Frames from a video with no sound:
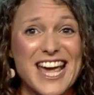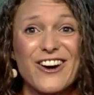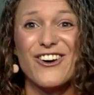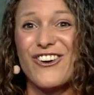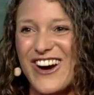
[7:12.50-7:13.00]

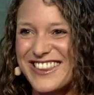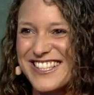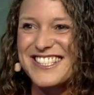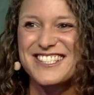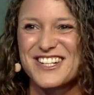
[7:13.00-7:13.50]
scale, right?
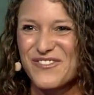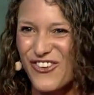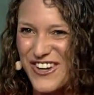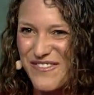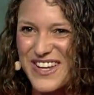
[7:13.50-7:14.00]
This is an
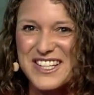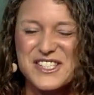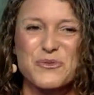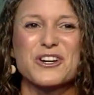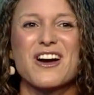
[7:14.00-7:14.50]
important
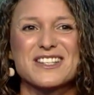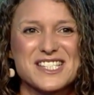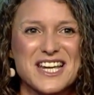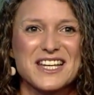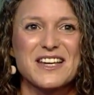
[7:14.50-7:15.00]
piece. We're not
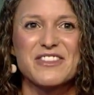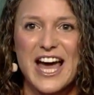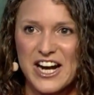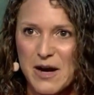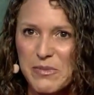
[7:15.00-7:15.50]
saying give
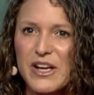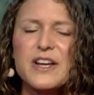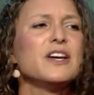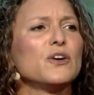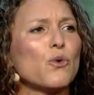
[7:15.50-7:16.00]
that up.
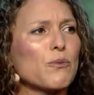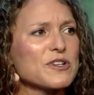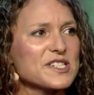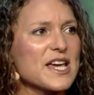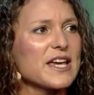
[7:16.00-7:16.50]
What
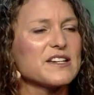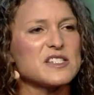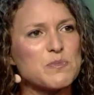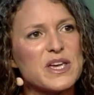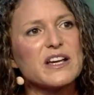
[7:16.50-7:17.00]
we're saying
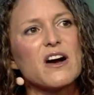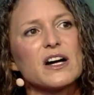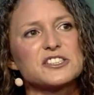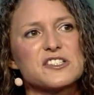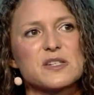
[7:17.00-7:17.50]
is be
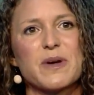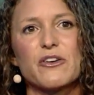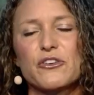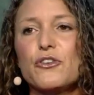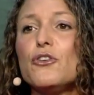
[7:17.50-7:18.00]
conscious
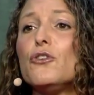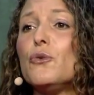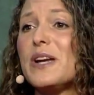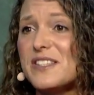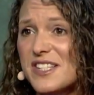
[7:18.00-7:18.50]
about
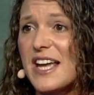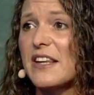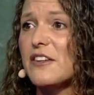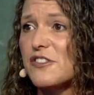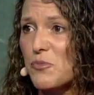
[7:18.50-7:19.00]
who is
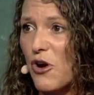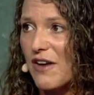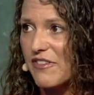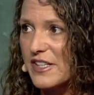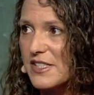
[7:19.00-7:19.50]
getting those
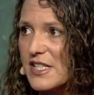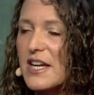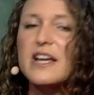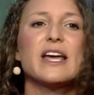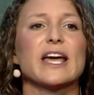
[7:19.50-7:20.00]
profits.
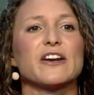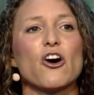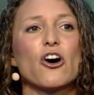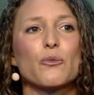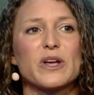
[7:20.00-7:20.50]
And
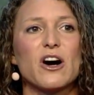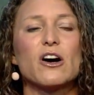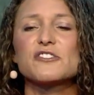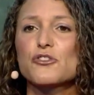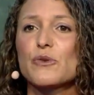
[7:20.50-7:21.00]
are we
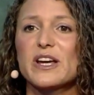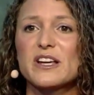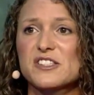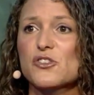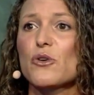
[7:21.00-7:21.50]
altering
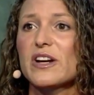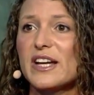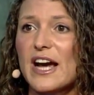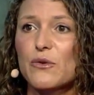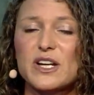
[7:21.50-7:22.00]
historic
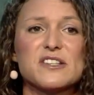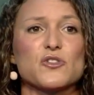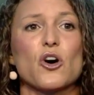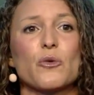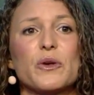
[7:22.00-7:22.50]

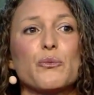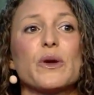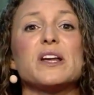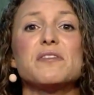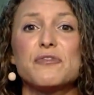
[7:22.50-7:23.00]
inequities, or are we
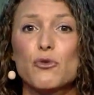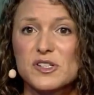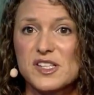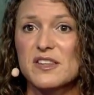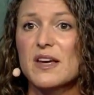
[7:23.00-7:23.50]

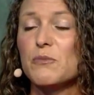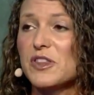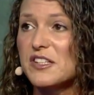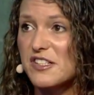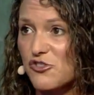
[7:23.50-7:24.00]
reinforcing them
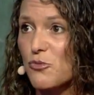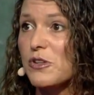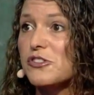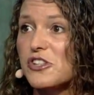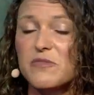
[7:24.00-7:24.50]
with the
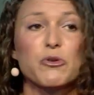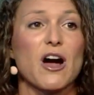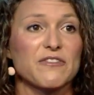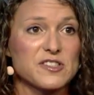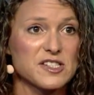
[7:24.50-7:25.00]
distribution of
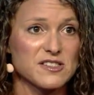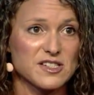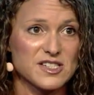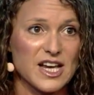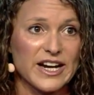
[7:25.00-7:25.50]
profits in
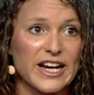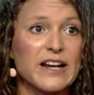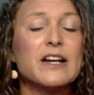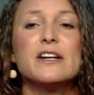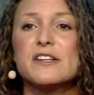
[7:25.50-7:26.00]
society?
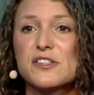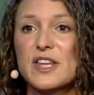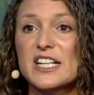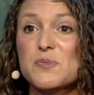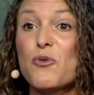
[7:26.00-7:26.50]
So
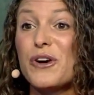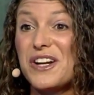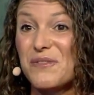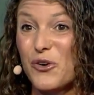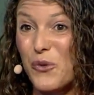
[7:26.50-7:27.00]
that's
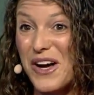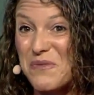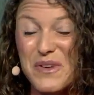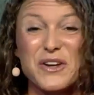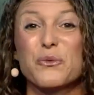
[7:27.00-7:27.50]
point number
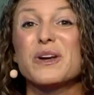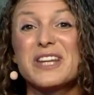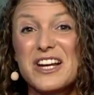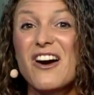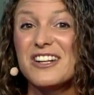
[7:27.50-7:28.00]
one, being
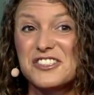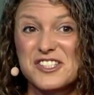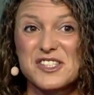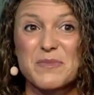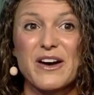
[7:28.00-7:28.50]
really
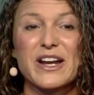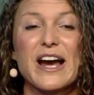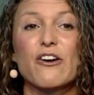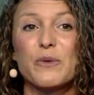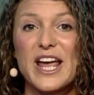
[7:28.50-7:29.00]
conscious about
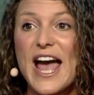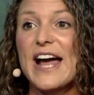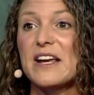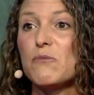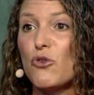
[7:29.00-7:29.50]
how are we
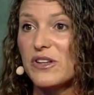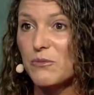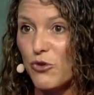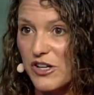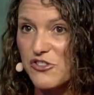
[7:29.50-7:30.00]
adding more
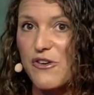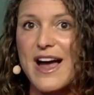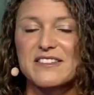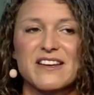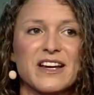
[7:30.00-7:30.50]
than we're
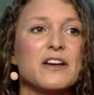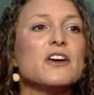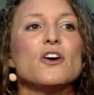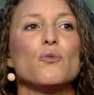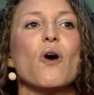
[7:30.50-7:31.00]
extracting
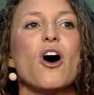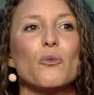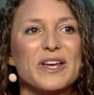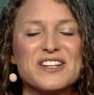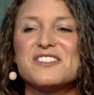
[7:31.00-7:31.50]
while
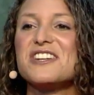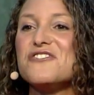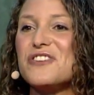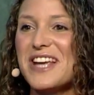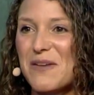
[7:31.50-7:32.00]
we
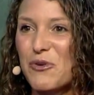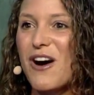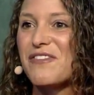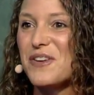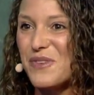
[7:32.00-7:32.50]
continue to get
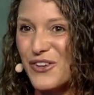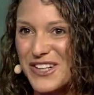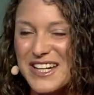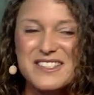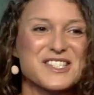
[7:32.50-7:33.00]

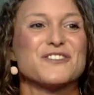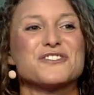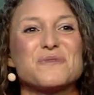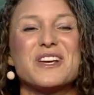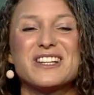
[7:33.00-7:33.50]
profitability. So
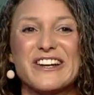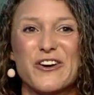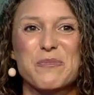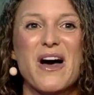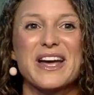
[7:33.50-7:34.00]
to be
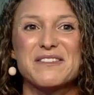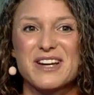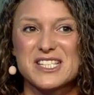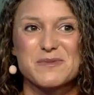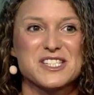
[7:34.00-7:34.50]
clear, Pi
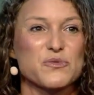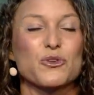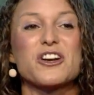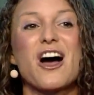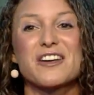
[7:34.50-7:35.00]
Investments,
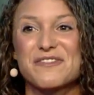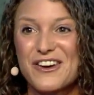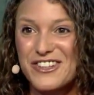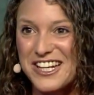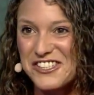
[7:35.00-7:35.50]
we're not a
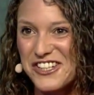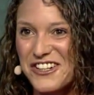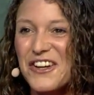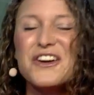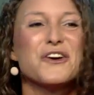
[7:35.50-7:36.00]

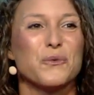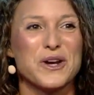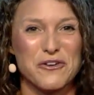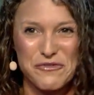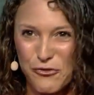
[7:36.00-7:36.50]
foundation.
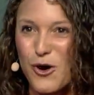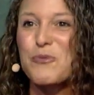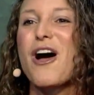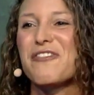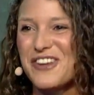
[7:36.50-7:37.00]
We are
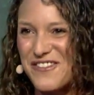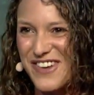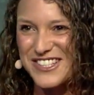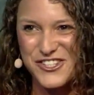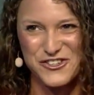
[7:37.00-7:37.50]
for-profit
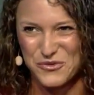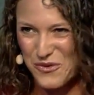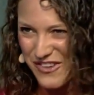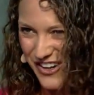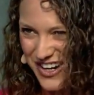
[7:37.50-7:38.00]
investors.
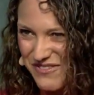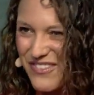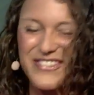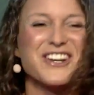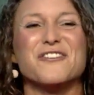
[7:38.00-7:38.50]
We're very,
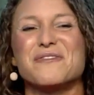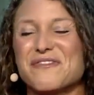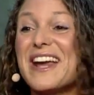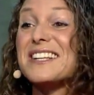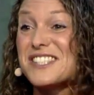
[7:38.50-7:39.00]

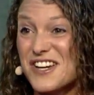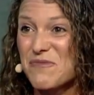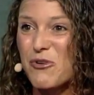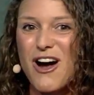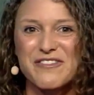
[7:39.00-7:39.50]
fans
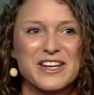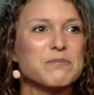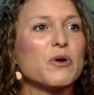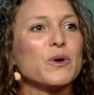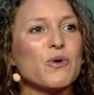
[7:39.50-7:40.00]
of profit,
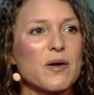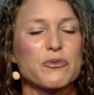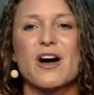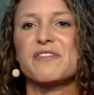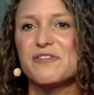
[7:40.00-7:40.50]
but we want
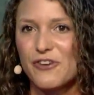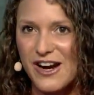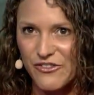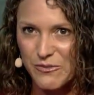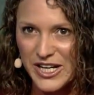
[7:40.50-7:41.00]
profit for
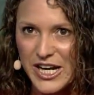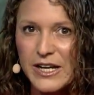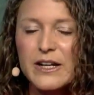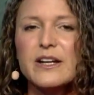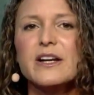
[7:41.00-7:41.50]
everybody.